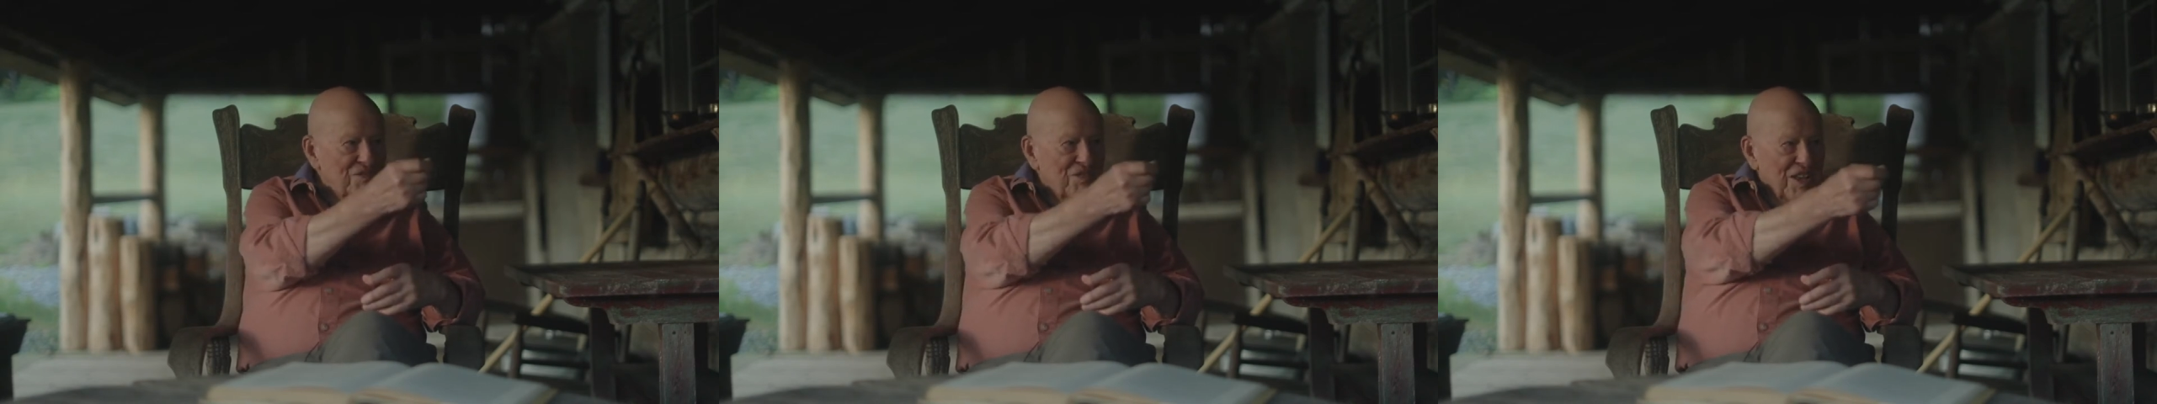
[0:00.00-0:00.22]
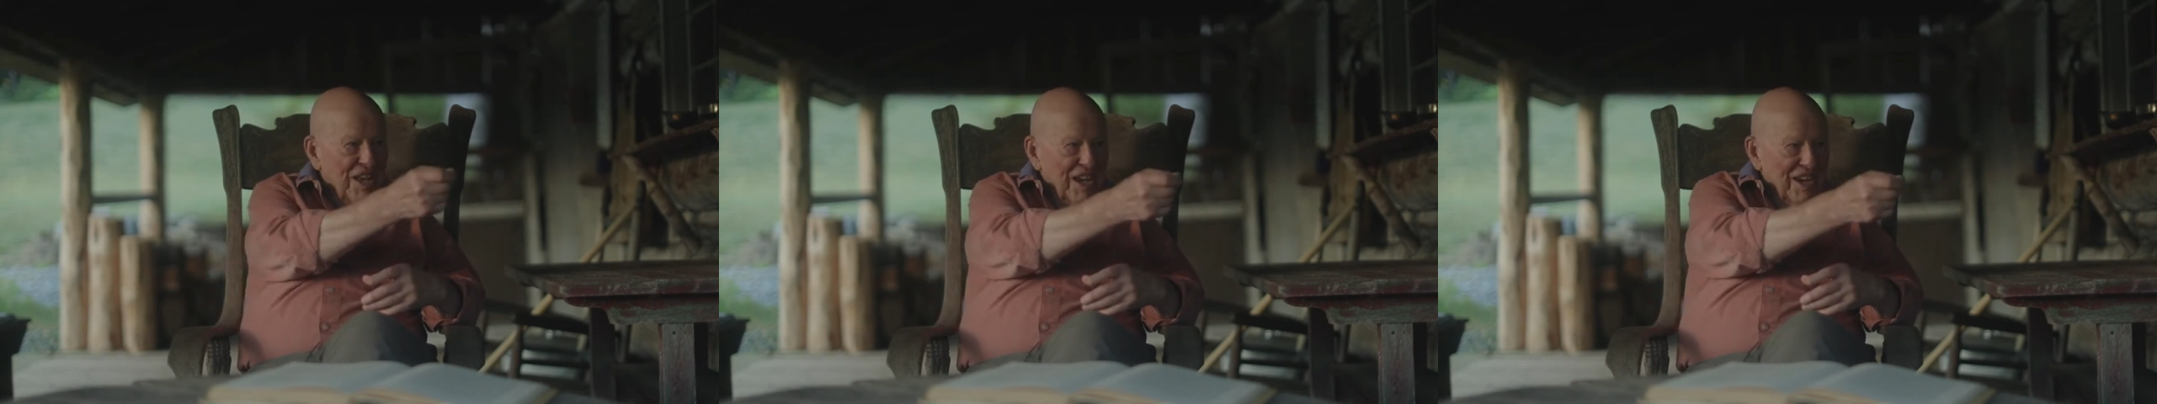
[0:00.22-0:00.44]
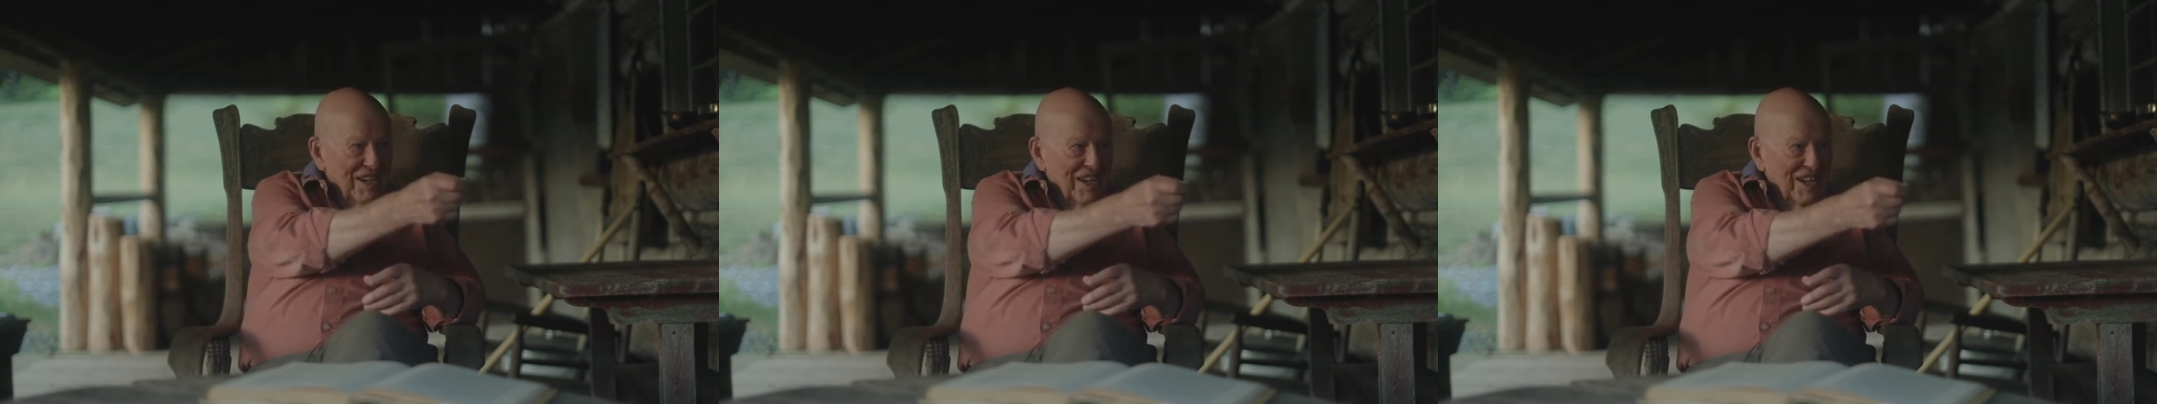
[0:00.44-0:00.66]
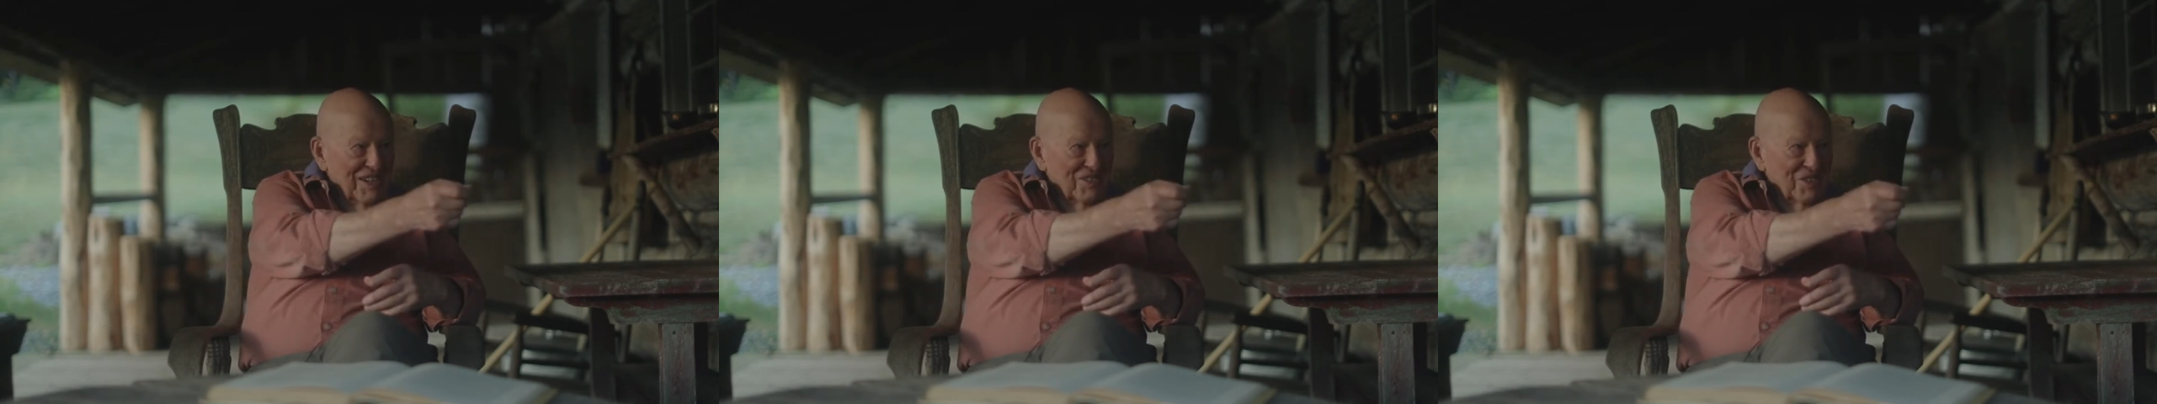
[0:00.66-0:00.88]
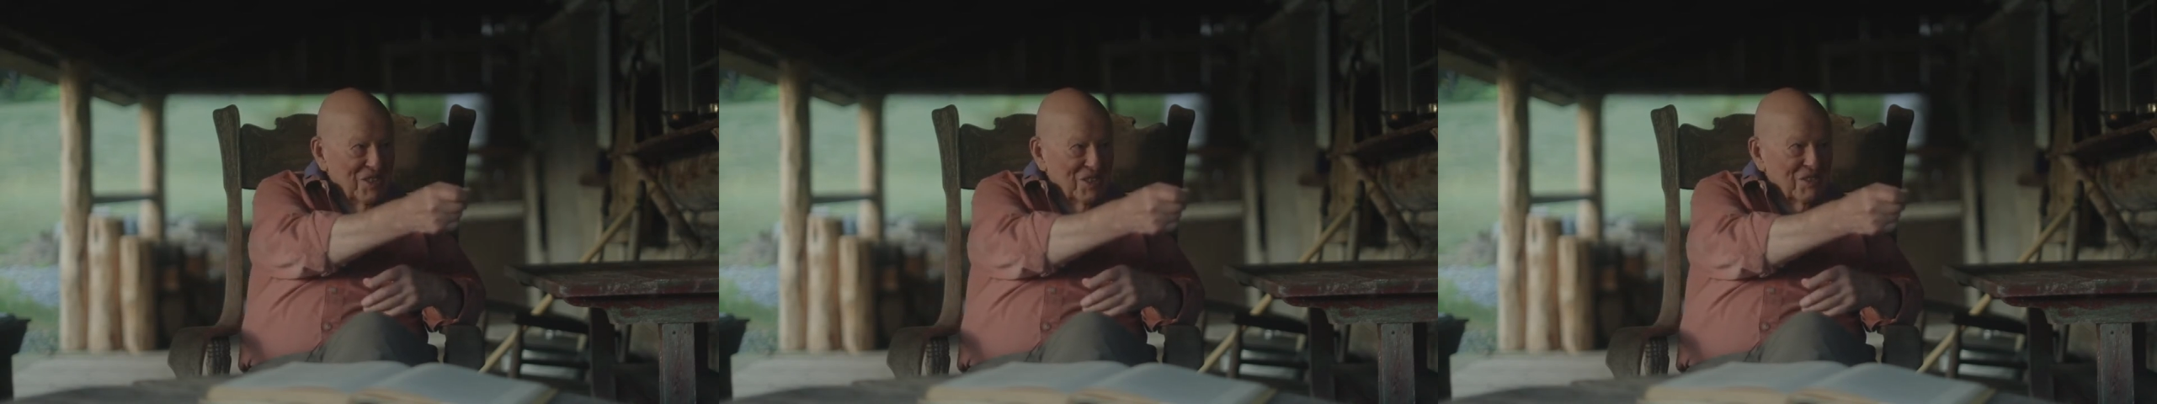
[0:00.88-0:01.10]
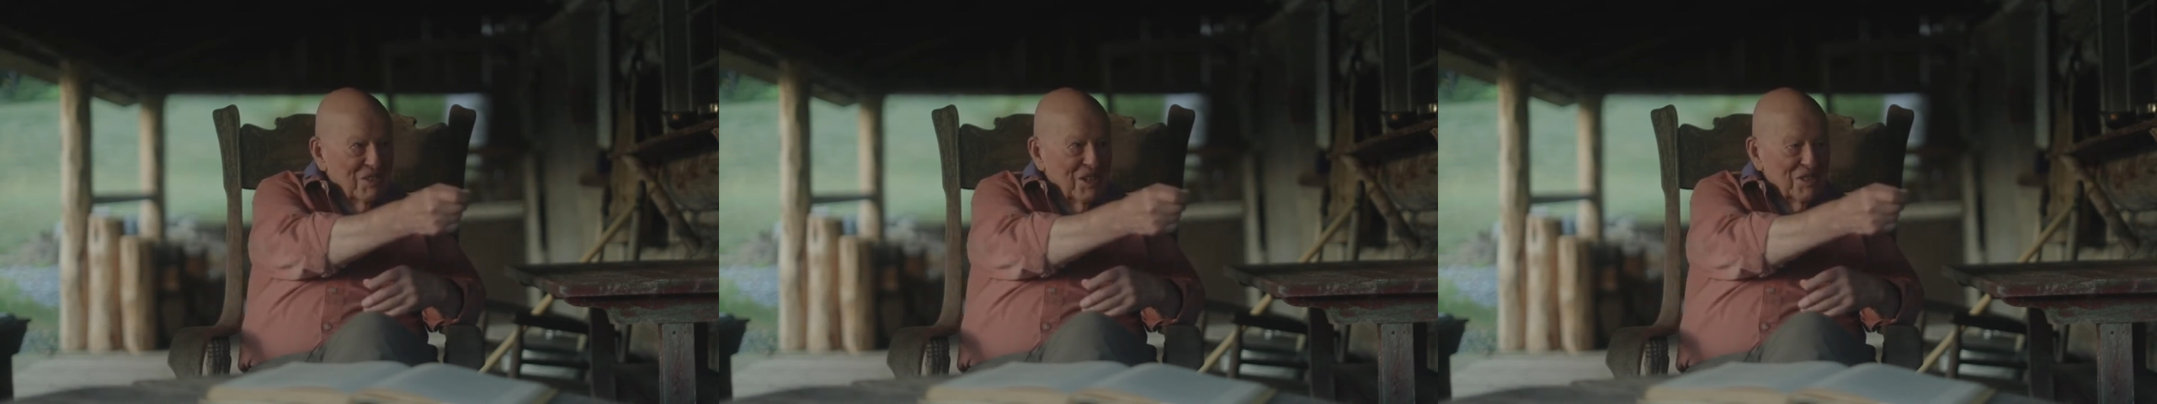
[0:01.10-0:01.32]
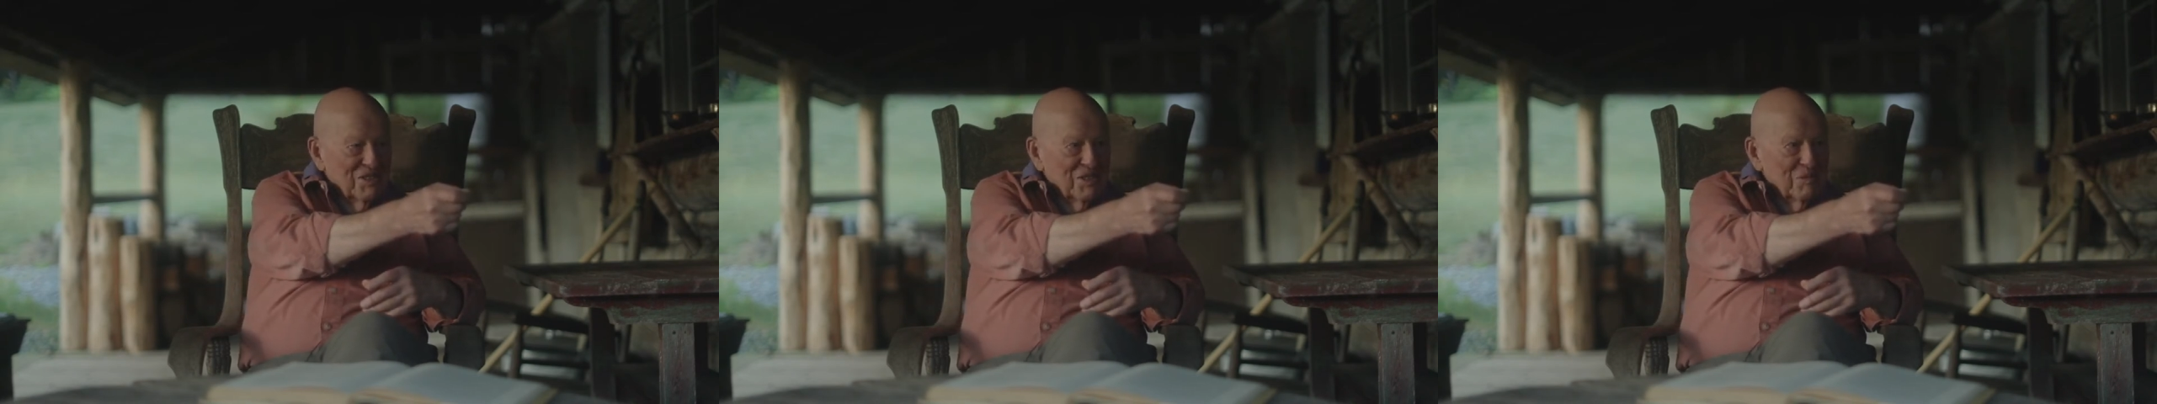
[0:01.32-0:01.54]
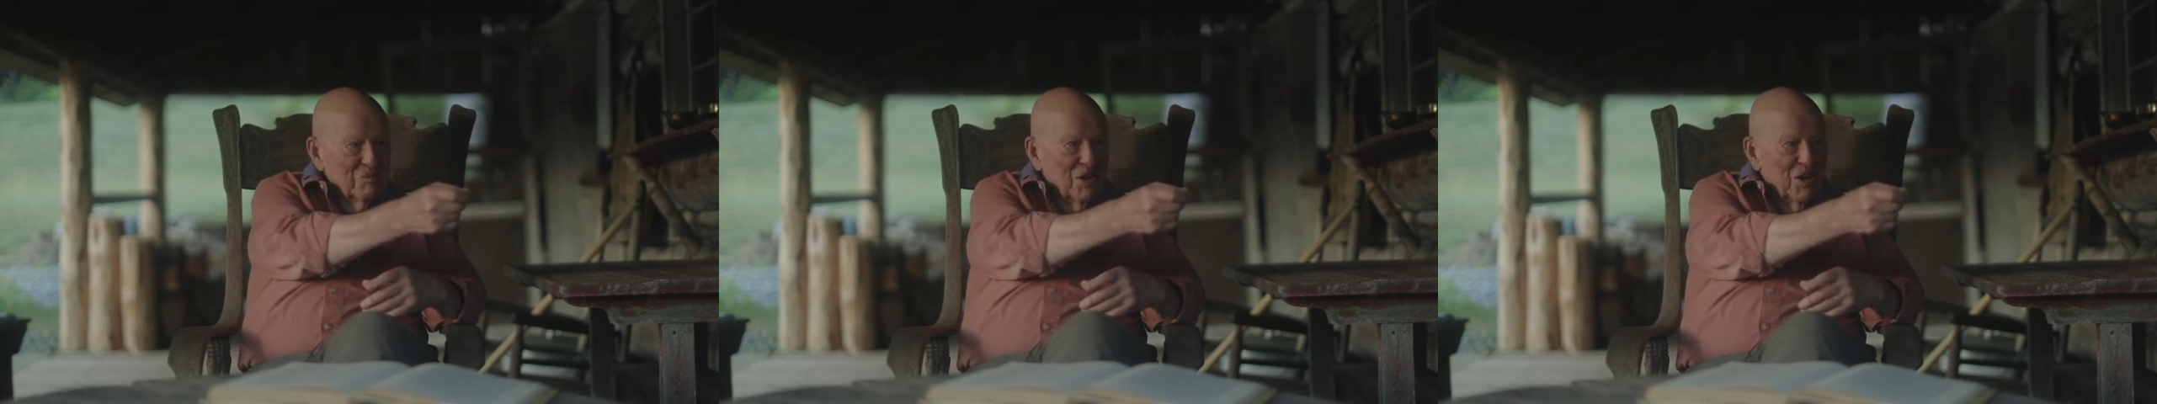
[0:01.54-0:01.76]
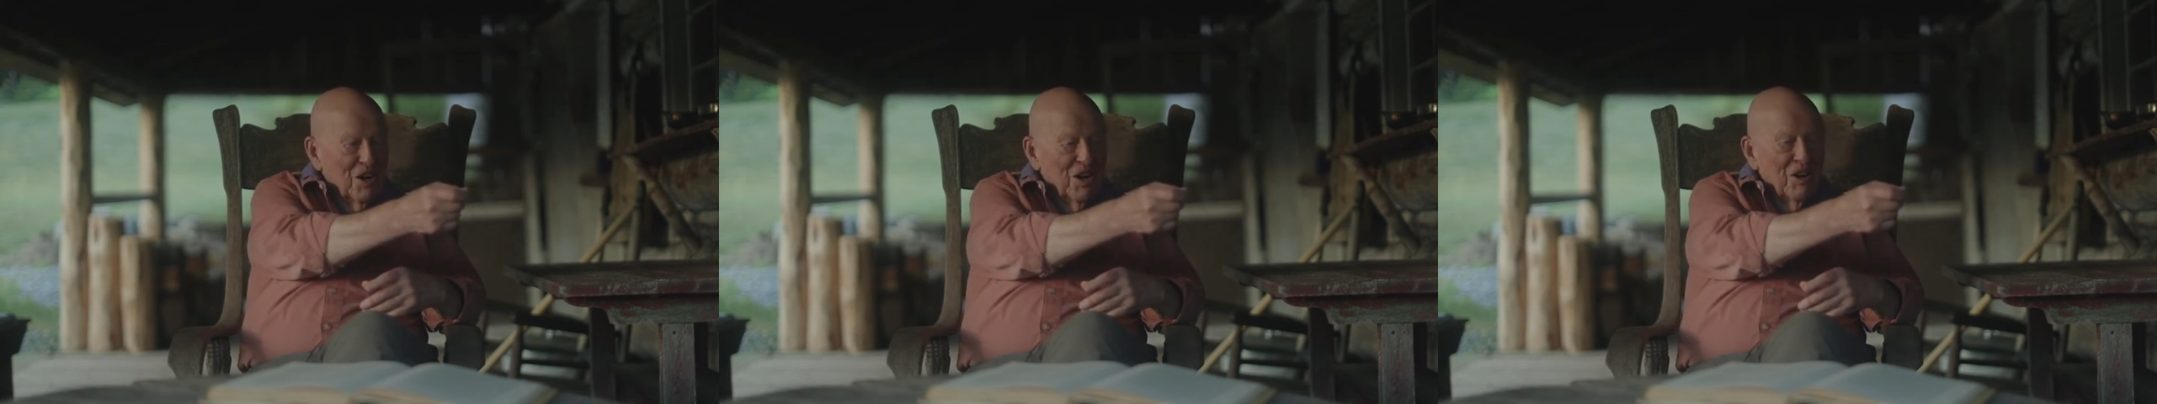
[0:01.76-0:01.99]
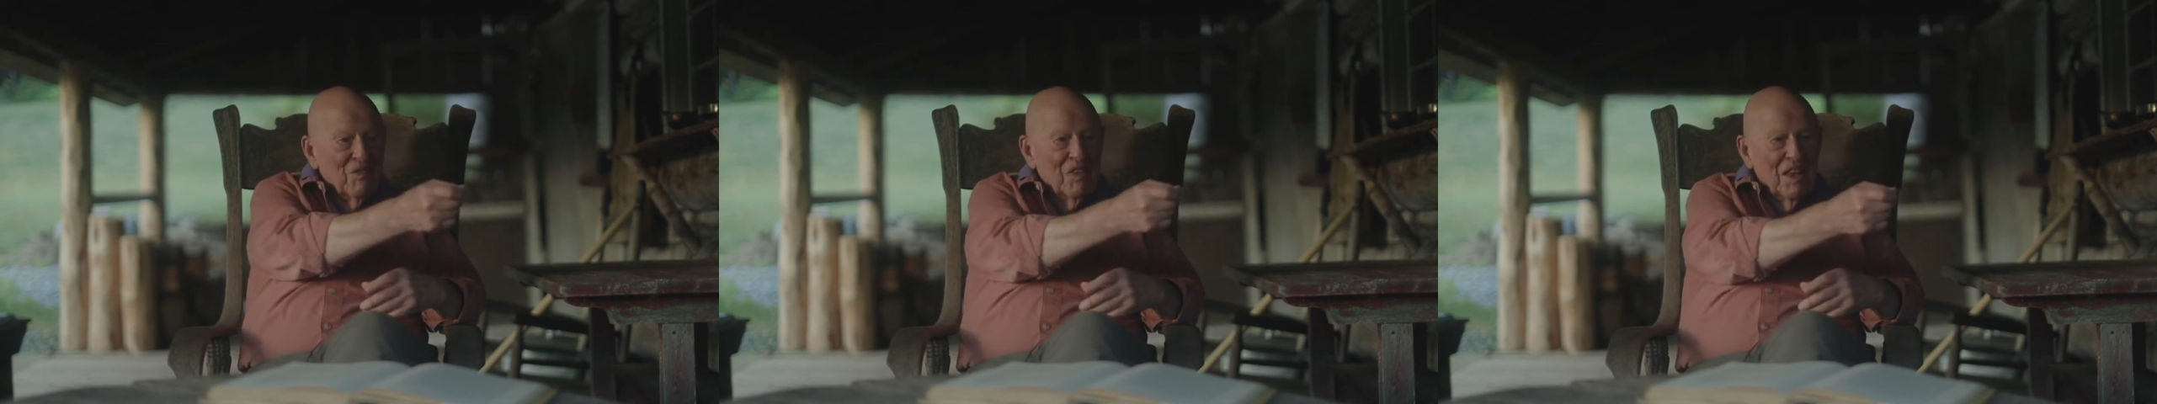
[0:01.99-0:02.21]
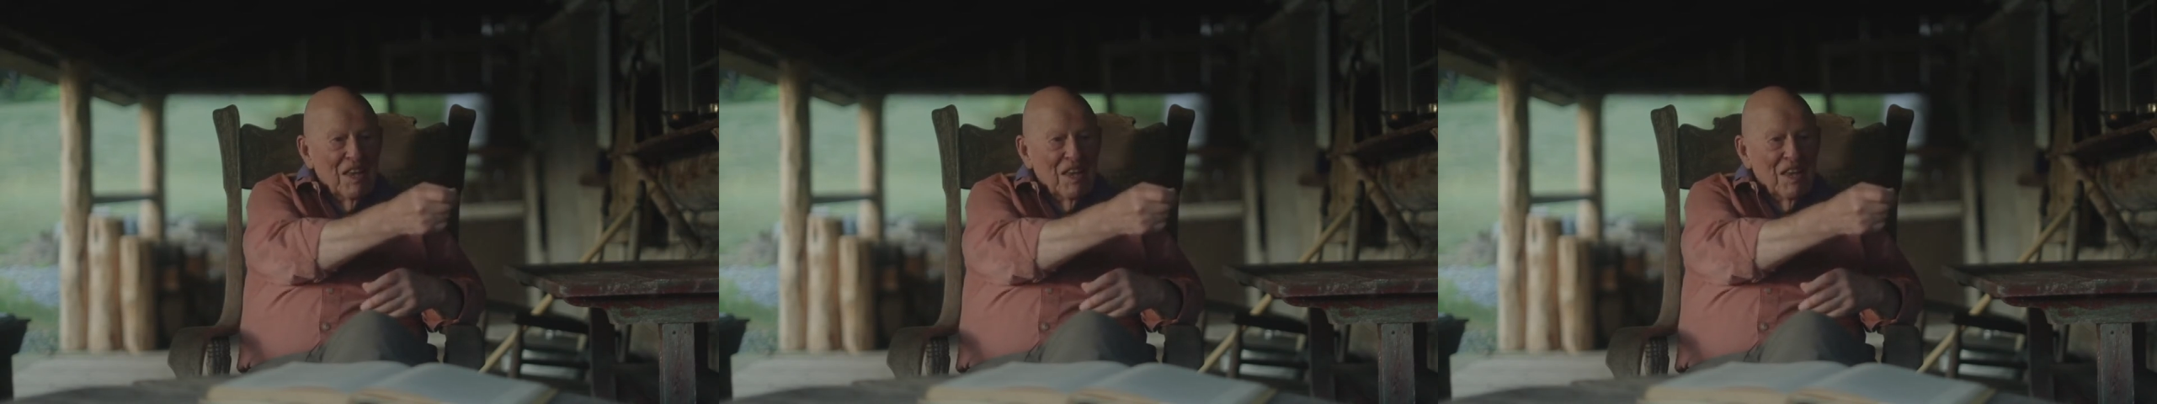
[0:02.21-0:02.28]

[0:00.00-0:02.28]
fly and hands it across the bar